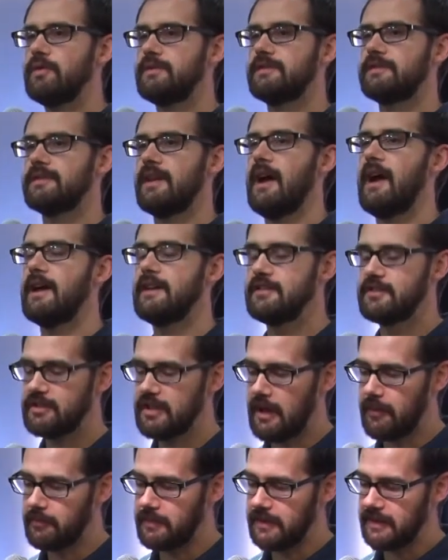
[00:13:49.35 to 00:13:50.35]
sign
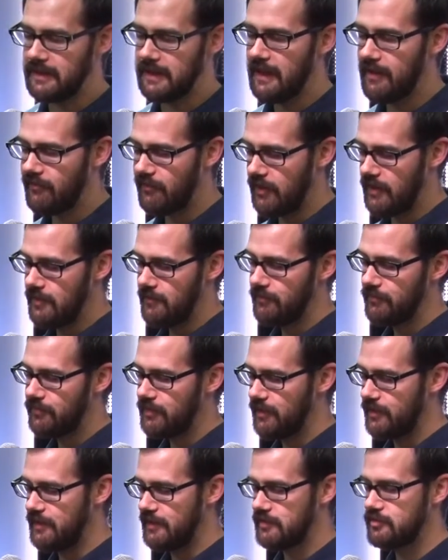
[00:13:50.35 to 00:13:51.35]
shall be given
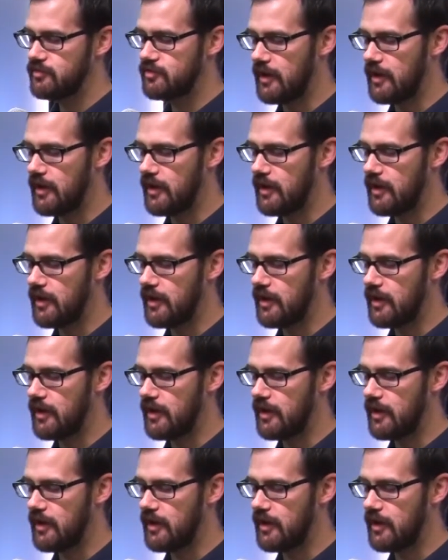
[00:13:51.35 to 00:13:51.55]
to this